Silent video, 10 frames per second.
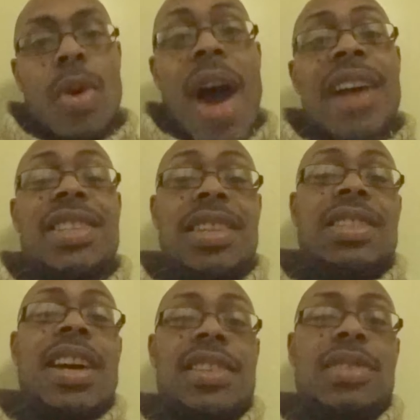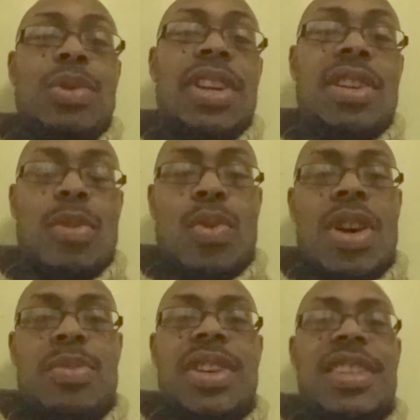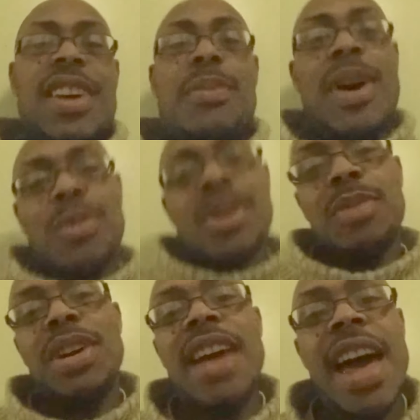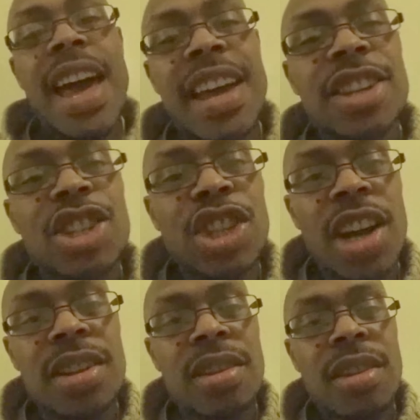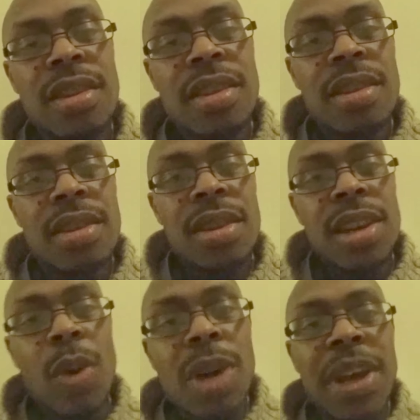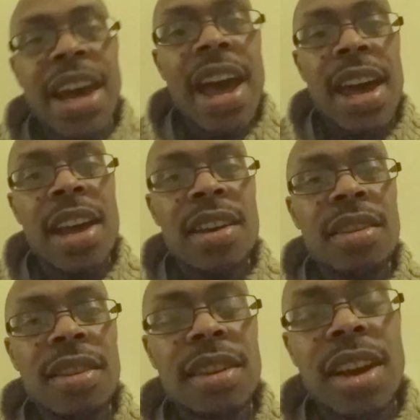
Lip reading: Well, actually, sex is really number one because everybody wanted to be gay and shit. You want to be gay?